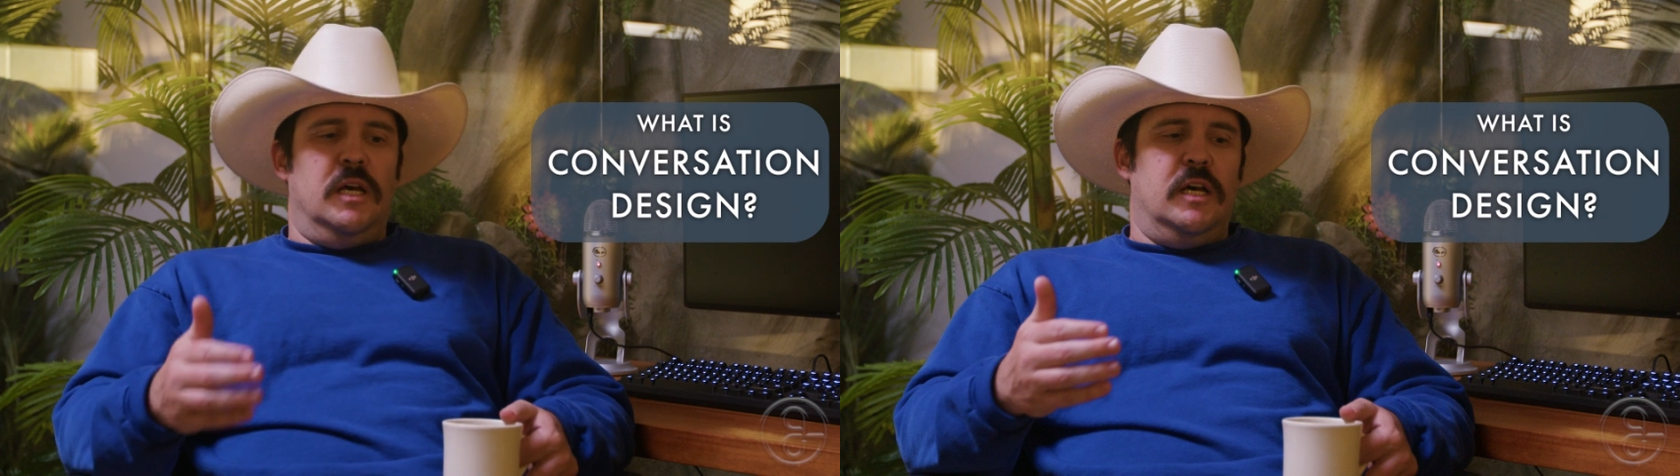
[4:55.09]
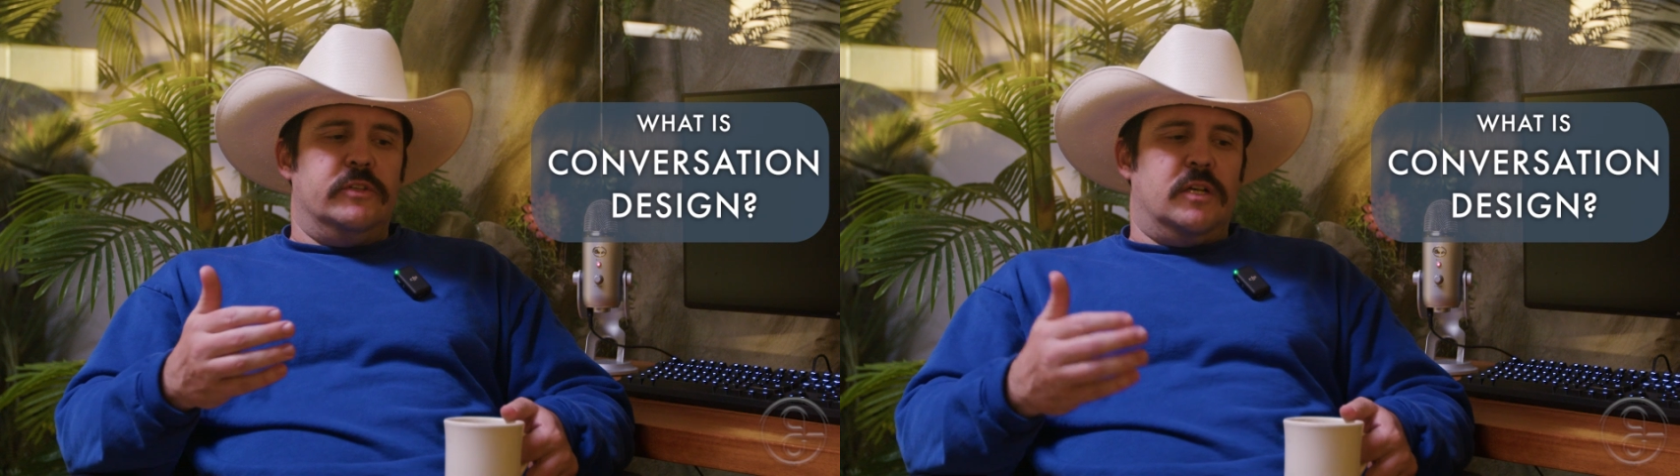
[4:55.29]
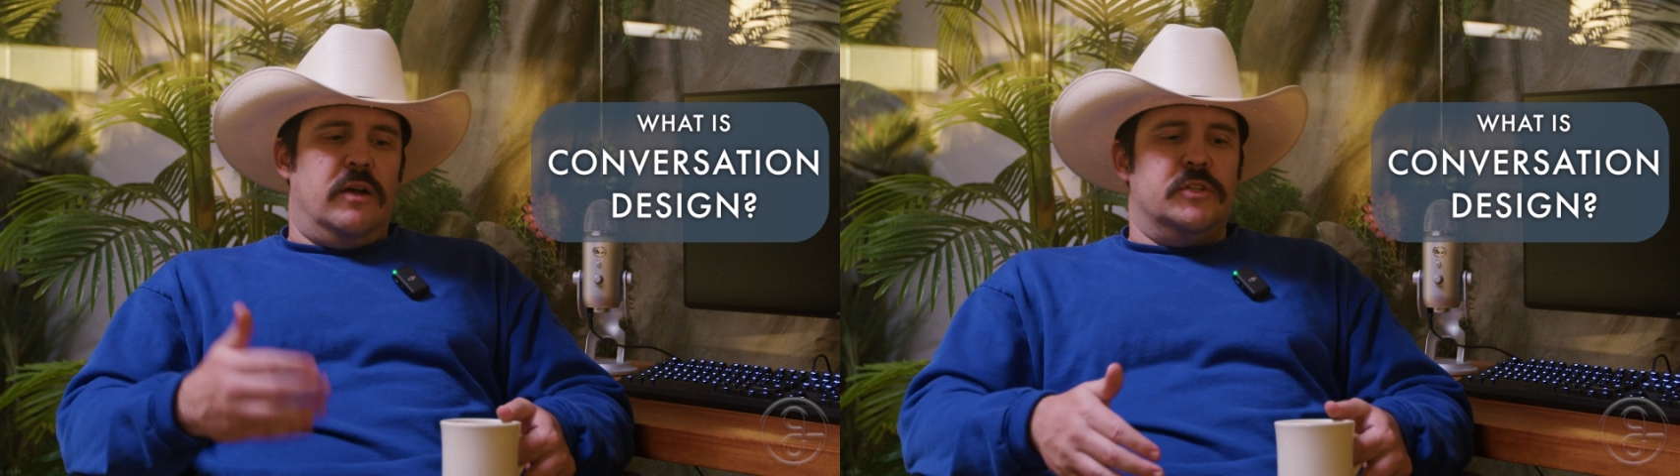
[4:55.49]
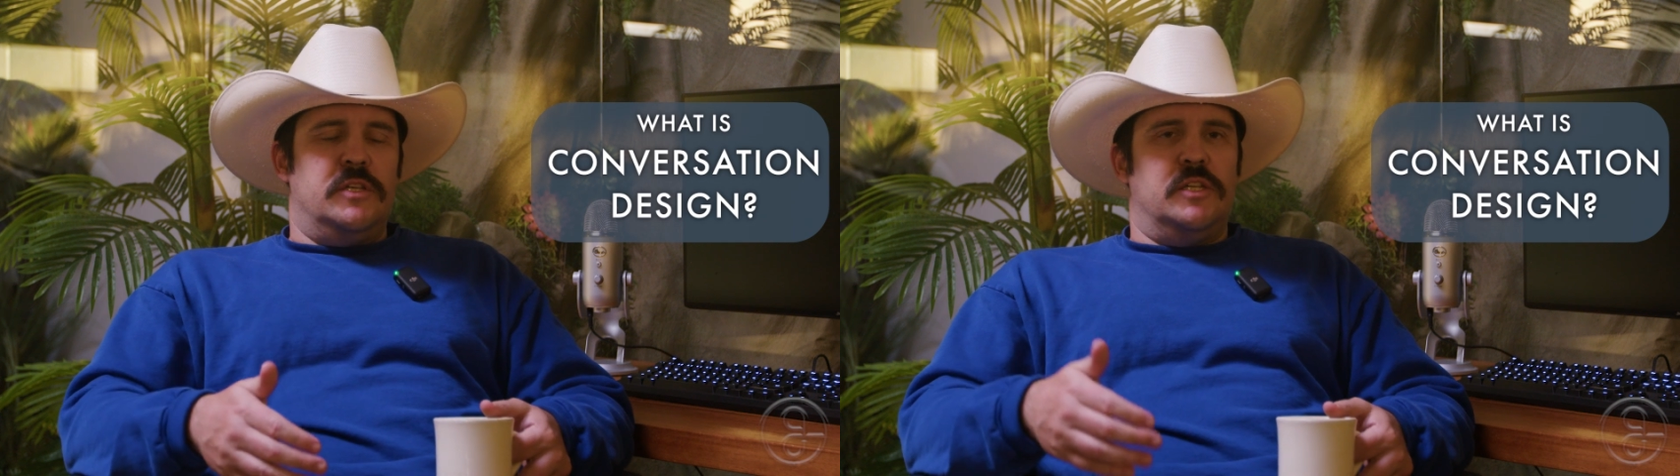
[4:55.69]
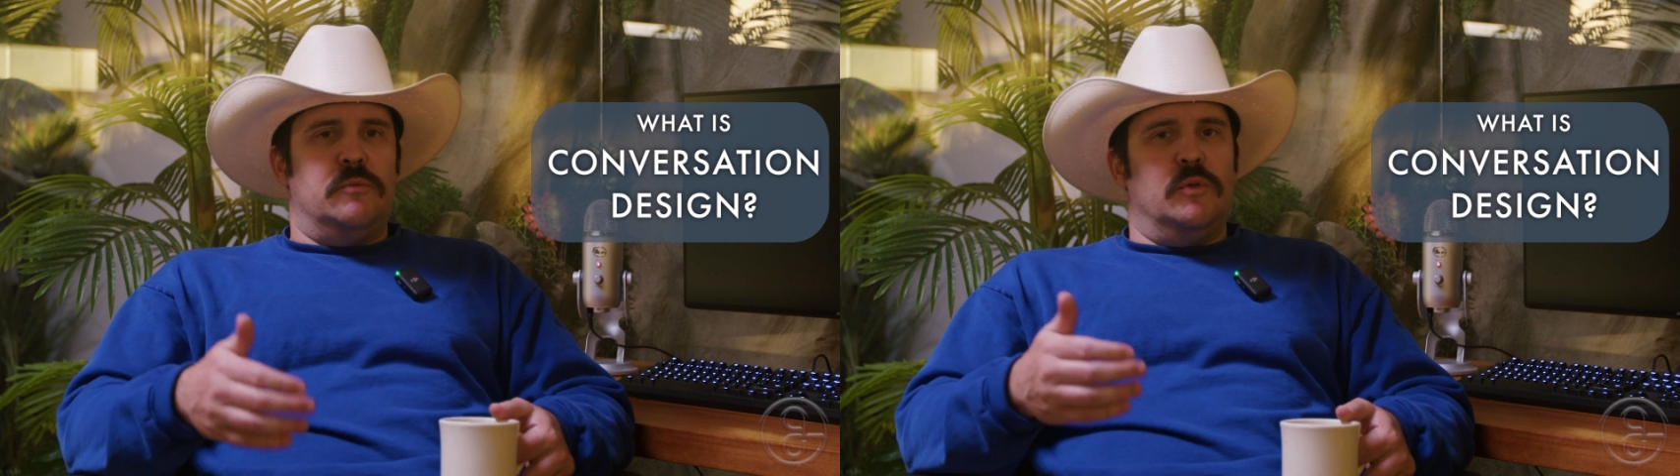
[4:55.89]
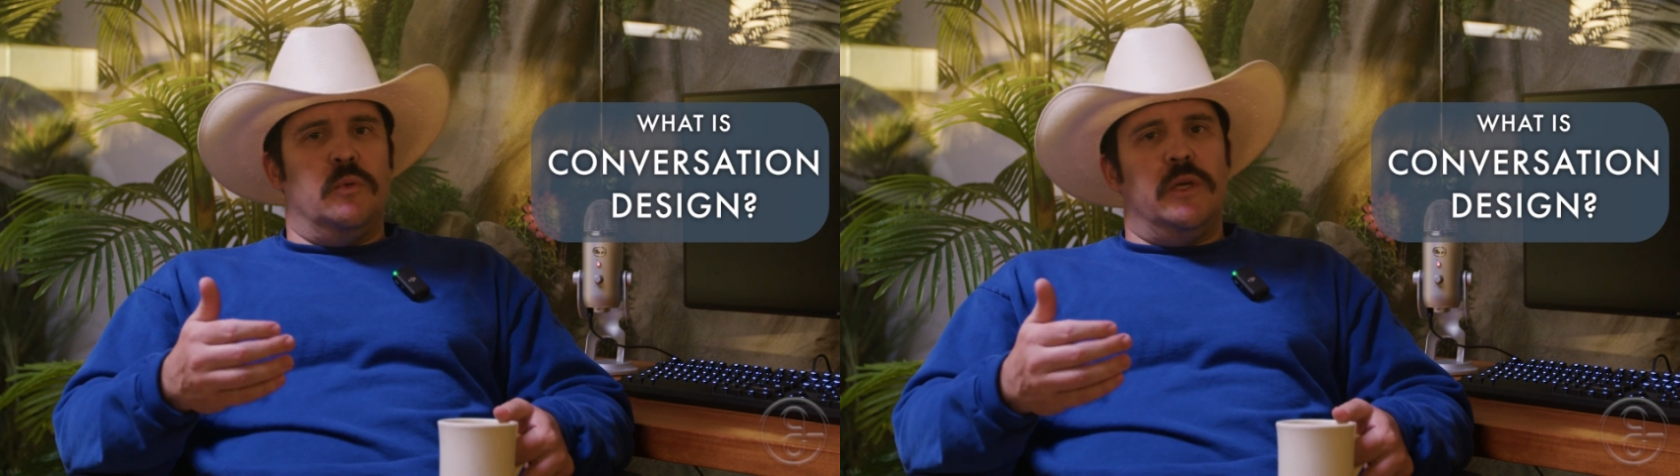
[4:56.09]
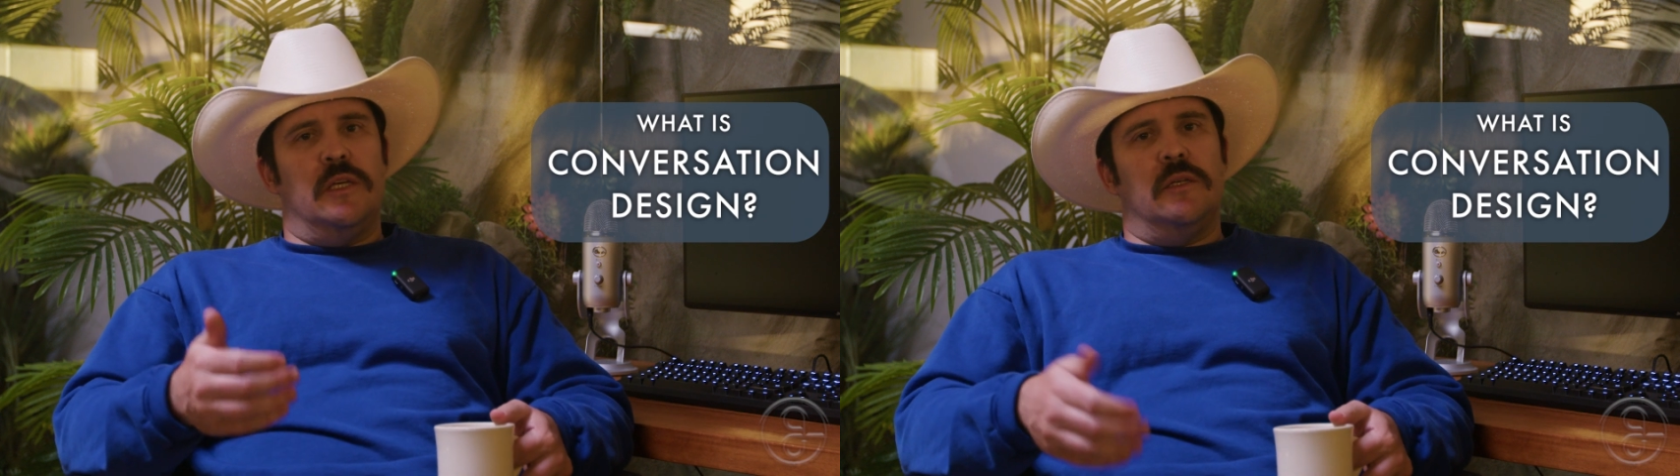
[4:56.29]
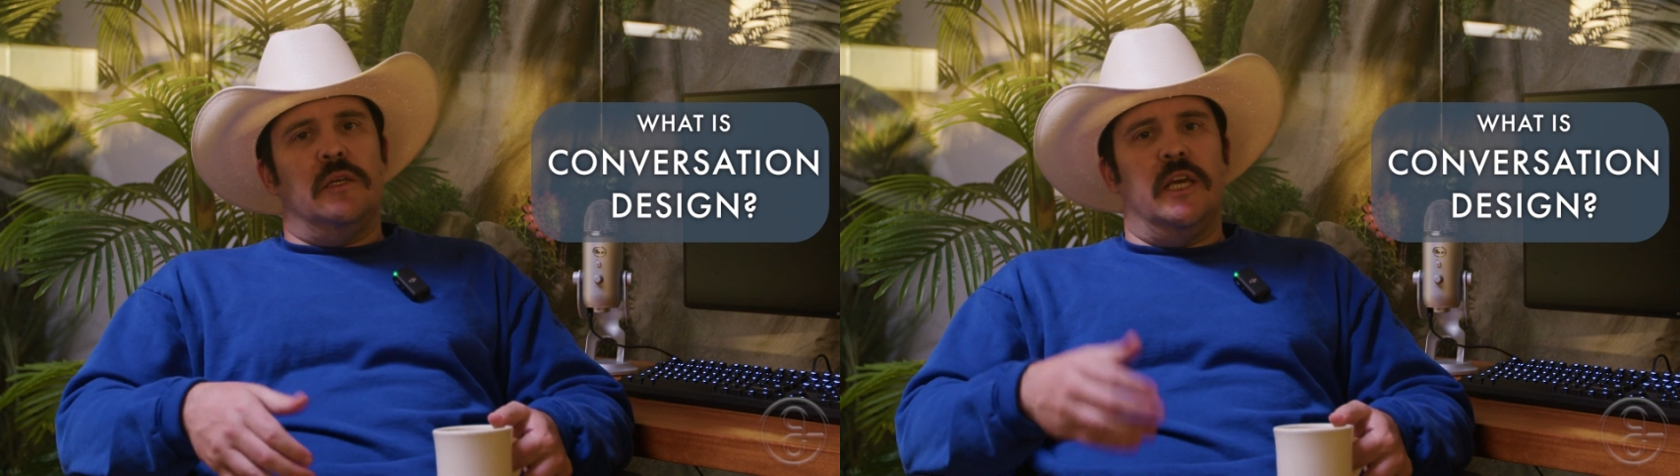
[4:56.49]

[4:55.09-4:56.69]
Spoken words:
of a conversation between